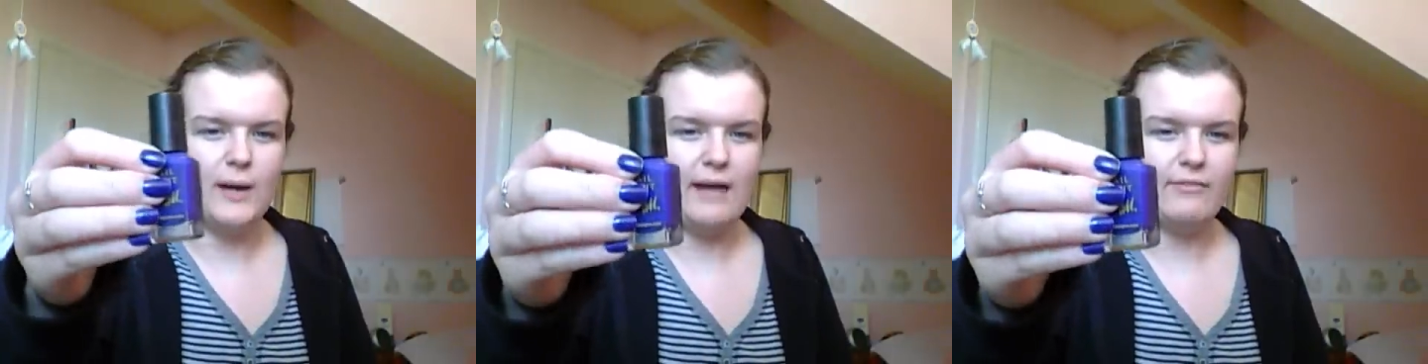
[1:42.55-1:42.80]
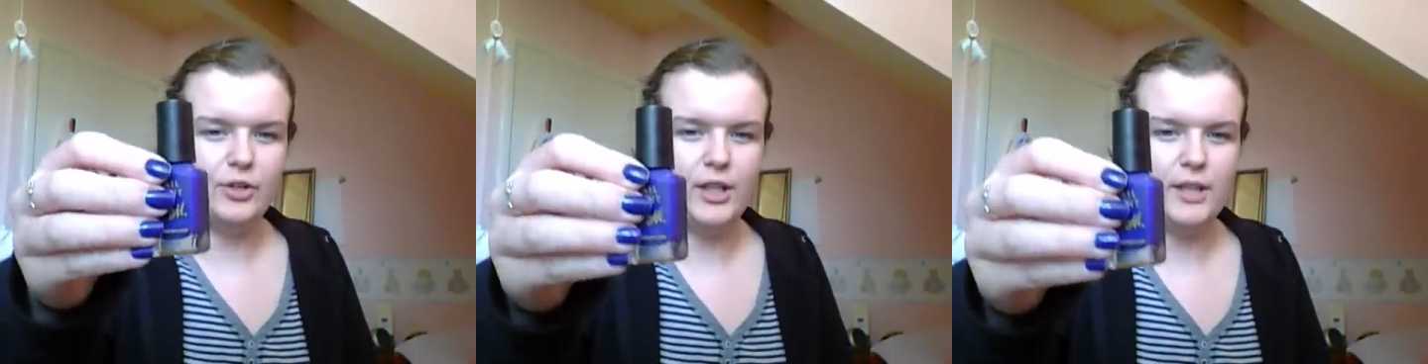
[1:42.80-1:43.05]
I
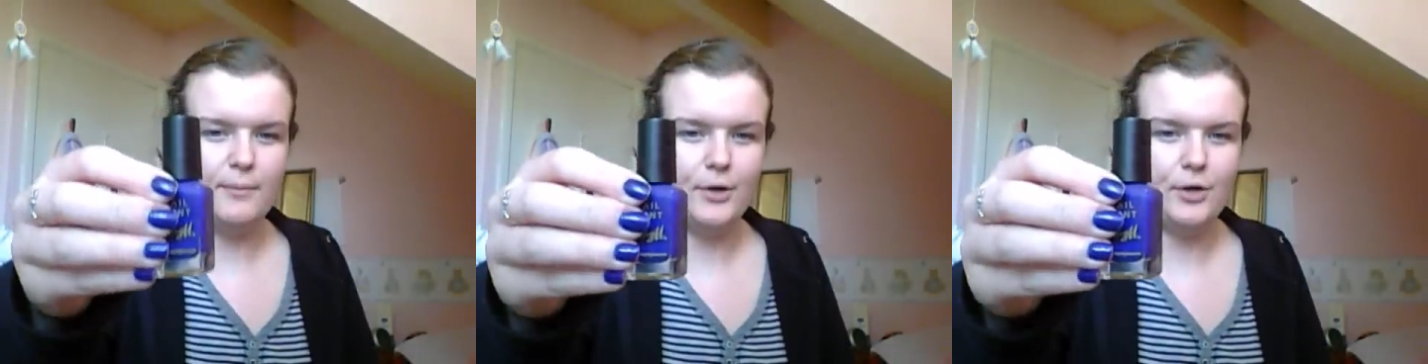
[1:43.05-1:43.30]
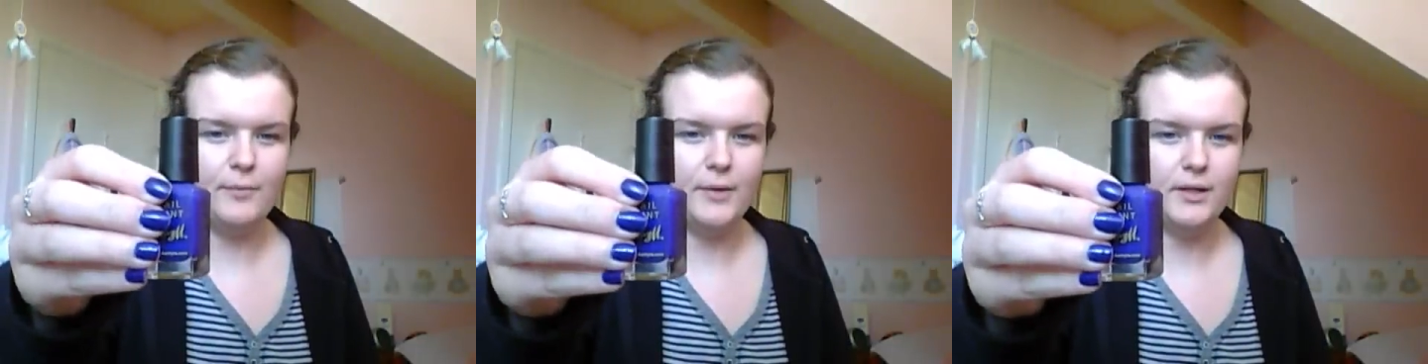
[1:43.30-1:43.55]
have it on at the
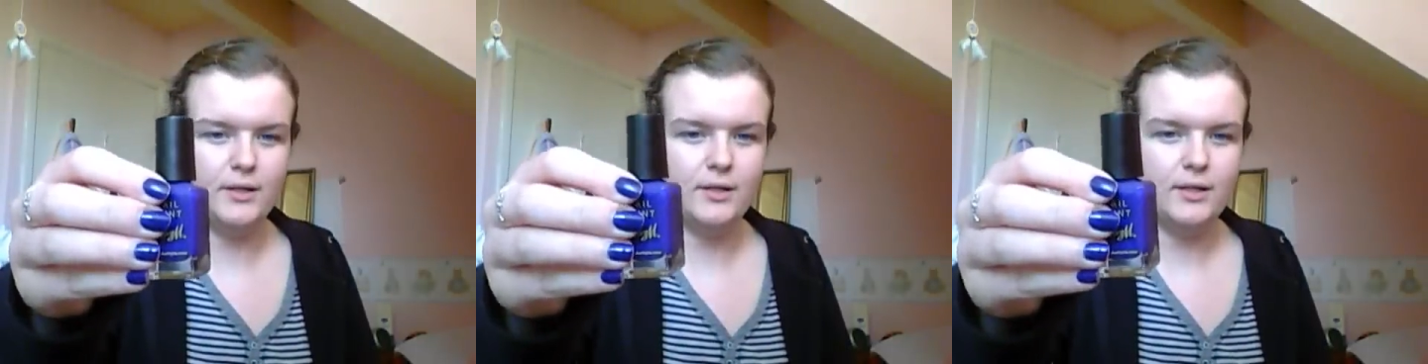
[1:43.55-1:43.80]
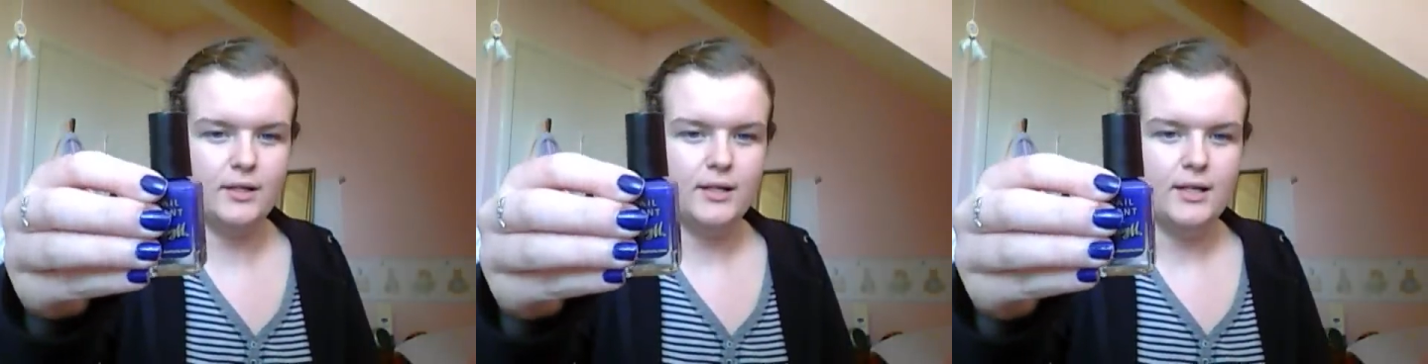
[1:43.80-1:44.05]
moment,
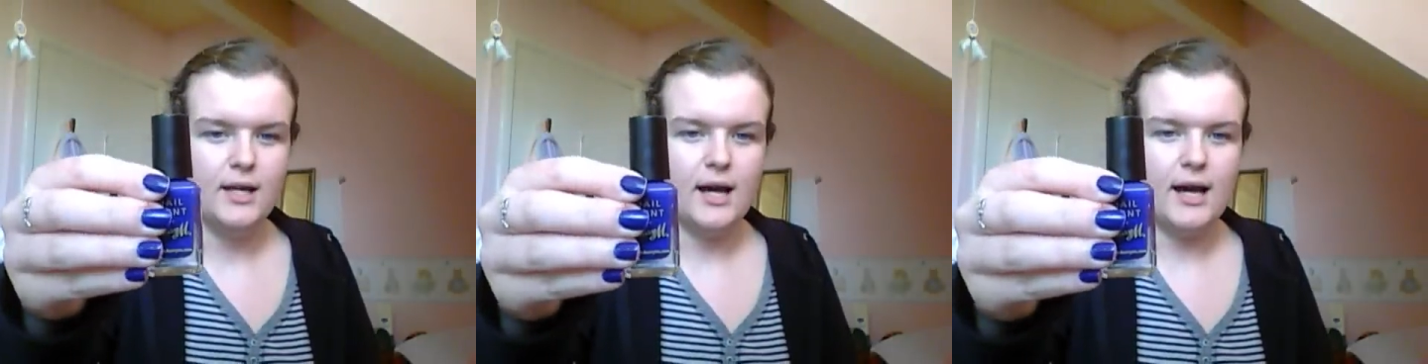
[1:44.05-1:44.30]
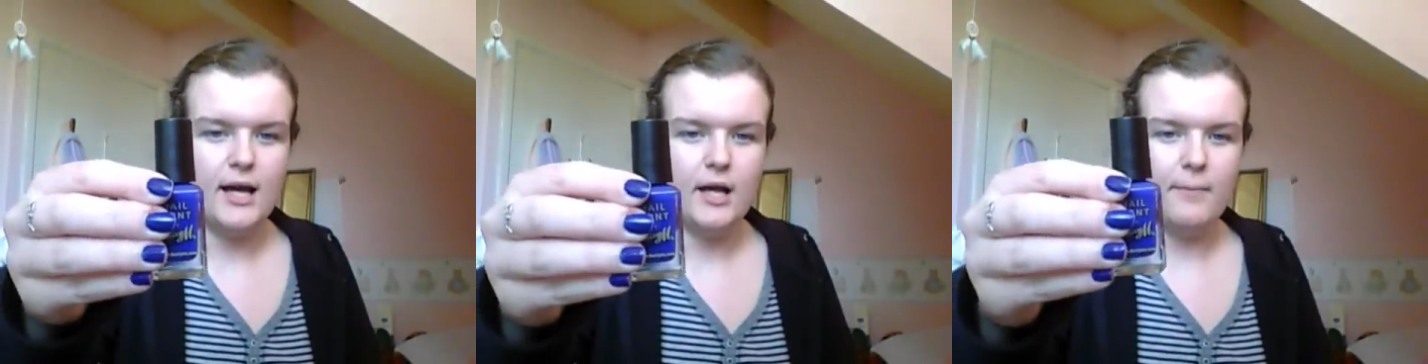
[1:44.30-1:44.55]

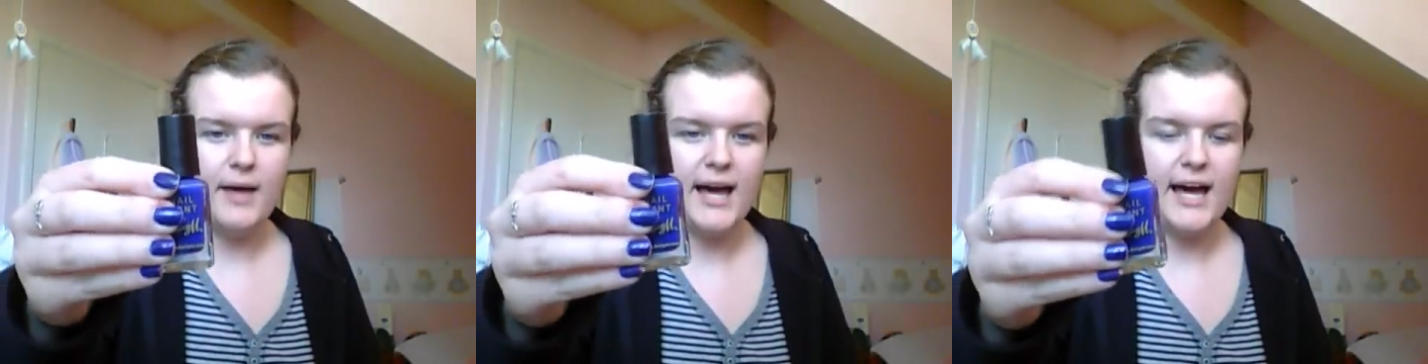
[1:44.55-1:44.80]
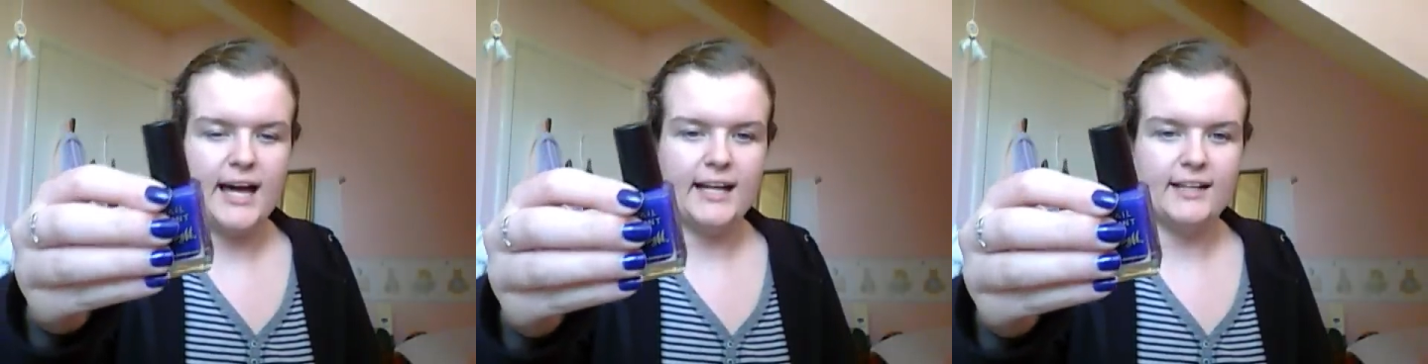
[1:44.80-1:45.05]

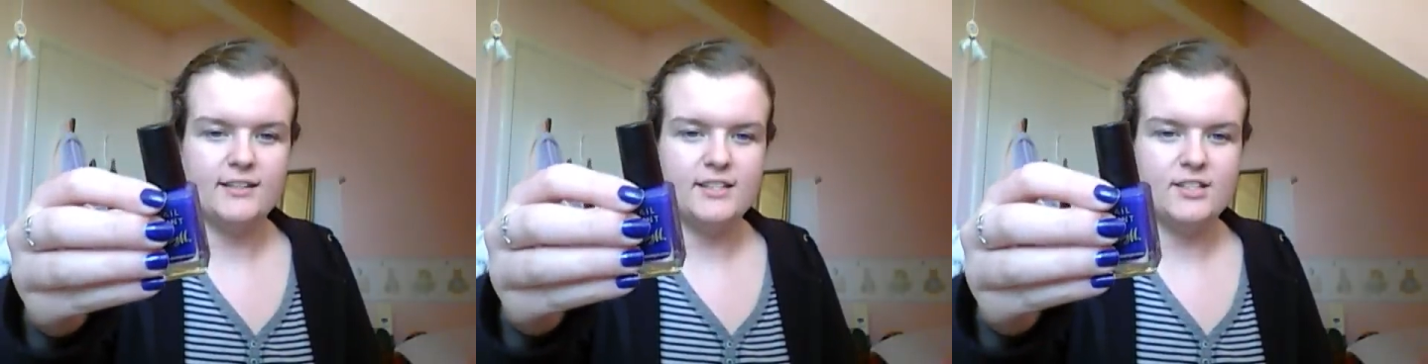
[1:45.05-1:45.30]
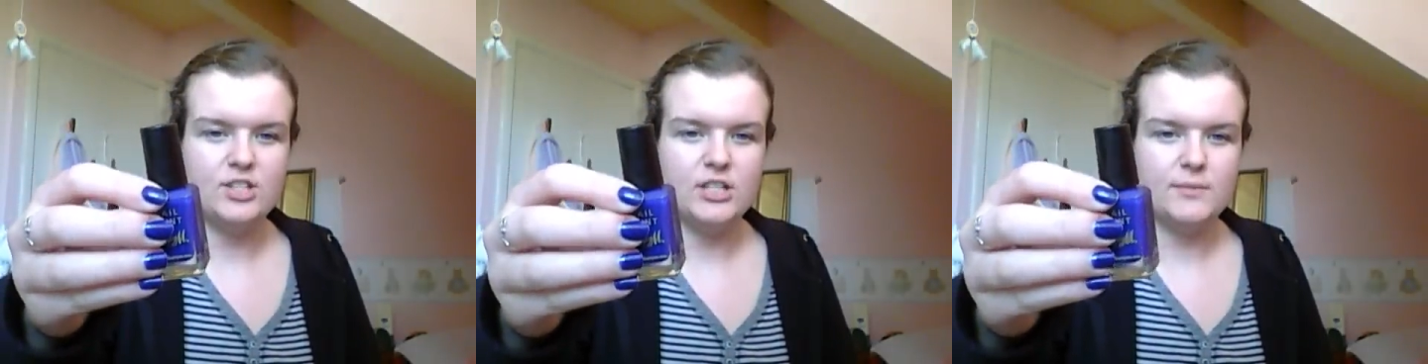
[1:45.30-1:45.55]
and
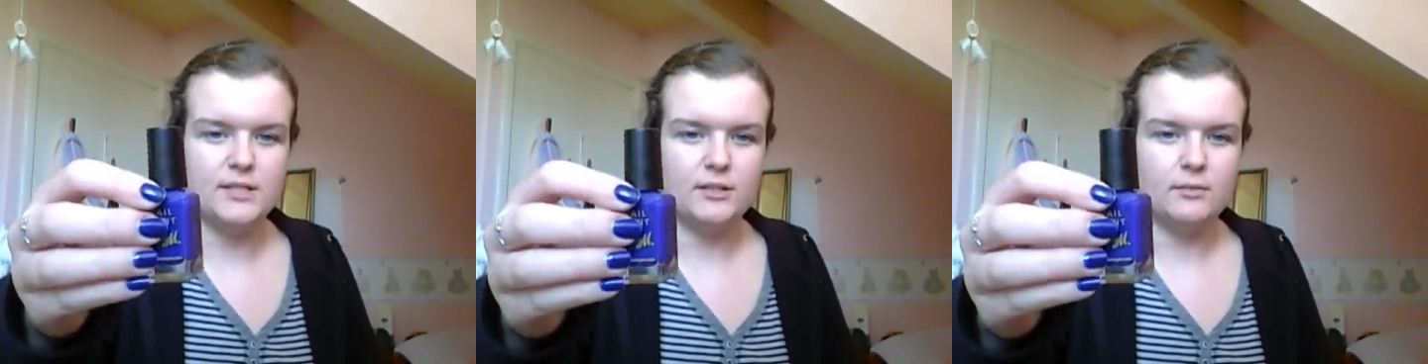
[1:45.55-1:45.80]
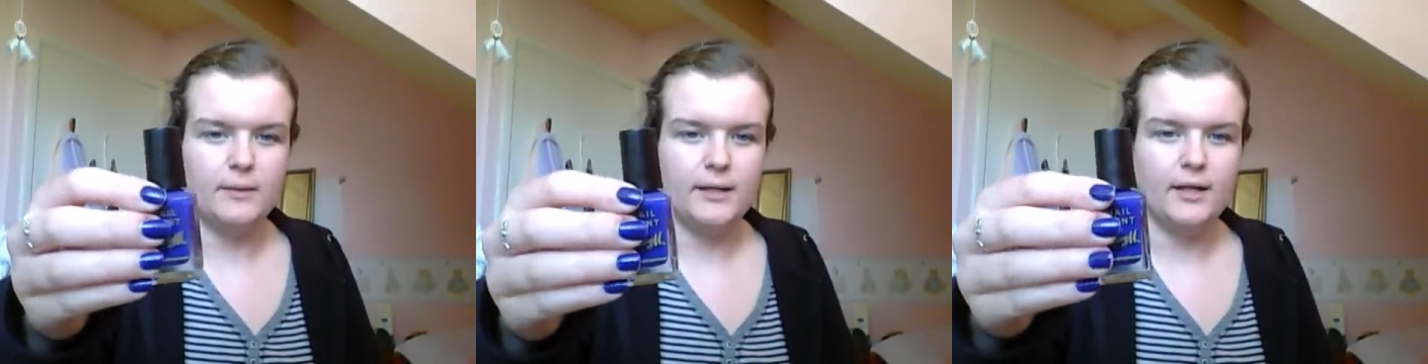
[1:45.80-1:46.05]
it's chipped a
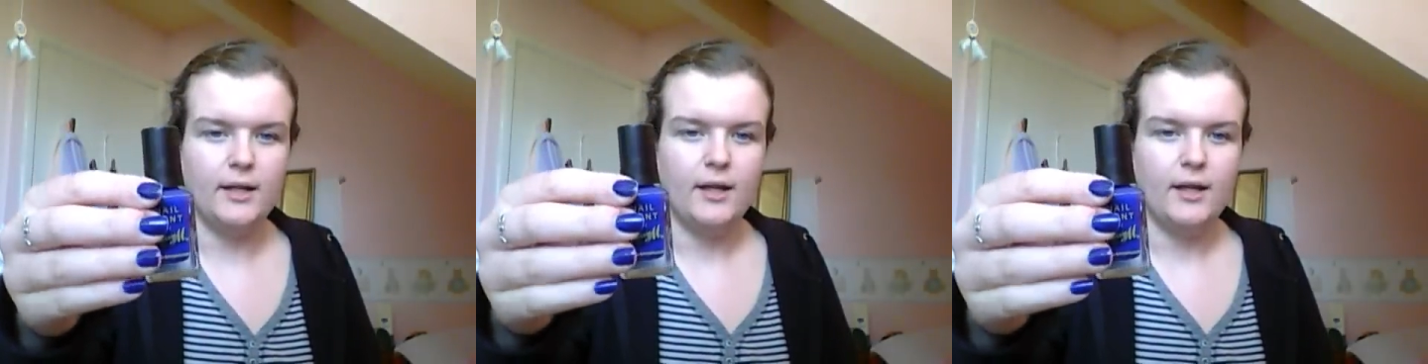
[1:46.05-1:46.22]
little bit.